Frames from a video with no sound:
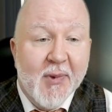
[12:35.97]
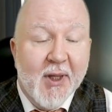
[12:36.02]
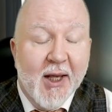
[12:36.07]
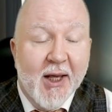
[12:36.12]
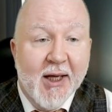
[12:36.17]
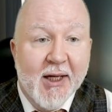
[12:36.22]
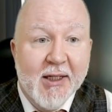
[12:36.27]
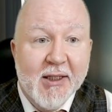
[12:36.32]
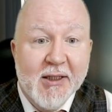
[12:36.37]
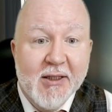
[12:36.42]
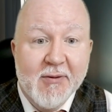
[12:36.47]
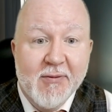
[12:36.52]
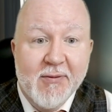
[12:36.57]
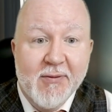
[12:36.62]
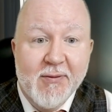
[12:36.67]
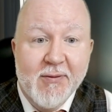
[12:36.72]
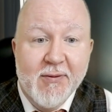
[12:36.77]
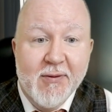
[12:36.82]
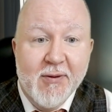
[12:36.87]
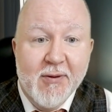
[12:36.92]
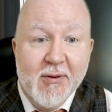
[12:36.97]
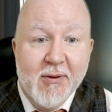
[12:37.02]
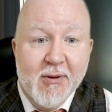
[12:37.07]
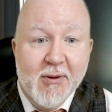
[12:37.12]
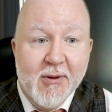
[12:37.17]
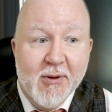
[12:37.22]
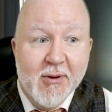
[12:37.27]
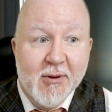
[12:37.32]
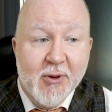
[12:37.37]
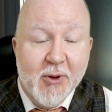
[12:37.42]
And if
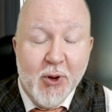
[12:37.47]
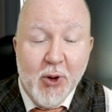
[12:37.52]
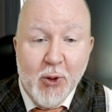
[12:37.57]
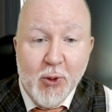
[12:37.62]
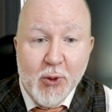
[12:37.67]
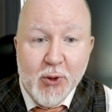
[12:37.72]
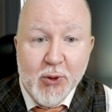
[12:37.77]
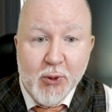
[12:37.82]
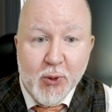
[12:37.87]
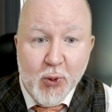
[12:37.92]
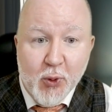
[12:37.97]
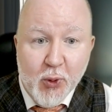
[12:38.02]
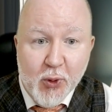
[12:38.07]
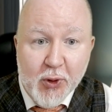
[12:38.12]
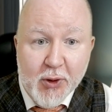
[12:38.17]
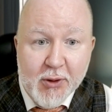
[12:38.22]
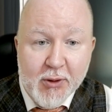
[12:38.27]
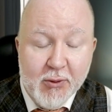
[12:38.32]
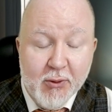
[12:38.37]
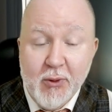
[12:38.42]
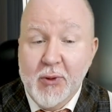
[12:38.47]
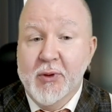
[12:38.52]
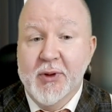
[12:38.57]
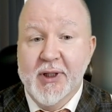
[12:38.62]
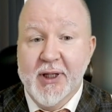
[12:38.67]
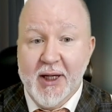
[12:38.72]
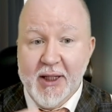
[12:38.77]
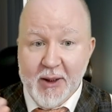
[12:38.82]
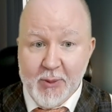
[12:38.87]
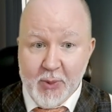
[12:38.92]
you go to court, or
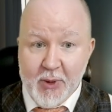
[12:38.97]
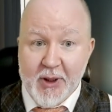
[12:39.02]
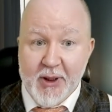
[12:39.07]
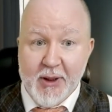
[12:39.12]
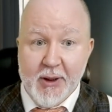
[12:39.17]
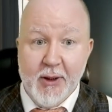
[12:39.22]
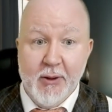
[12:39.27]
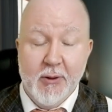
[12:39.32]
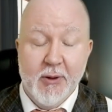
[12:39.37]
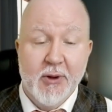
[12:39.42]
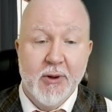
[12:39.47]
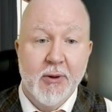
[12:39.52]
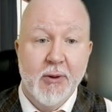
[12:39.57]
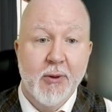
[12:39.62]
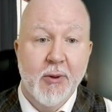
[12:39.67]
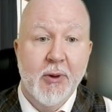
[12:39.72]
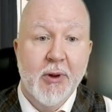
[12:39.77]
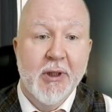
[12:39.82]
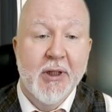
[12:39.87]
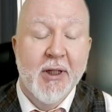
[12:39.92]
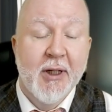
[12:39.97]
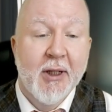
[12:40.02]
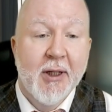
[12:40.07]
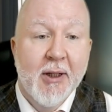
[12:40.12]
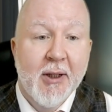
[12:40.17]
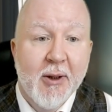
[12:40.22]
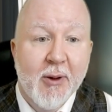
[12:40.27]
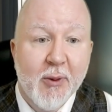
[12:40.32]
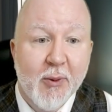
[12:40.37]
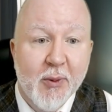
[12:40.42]
the other party goes to court,
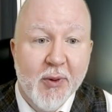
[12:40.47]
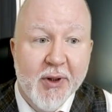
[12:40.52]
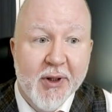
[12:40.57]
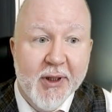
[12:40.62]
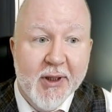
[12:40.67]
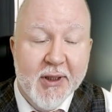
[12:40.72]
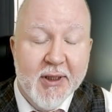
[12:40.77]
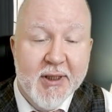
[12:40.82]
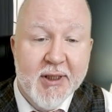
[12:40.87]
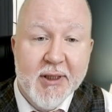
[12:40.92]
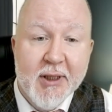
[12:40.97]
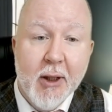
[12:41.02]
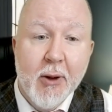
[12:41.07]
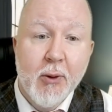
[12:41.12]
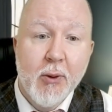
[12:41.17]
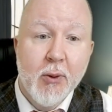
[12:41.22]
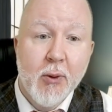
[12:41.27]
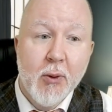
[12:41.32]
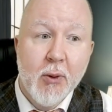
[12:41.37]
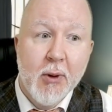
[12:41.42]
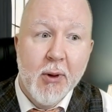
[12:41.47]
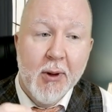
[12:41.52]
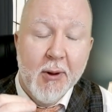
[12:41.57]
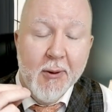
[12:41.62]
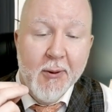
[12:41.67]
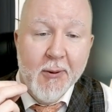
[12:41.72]
with the sole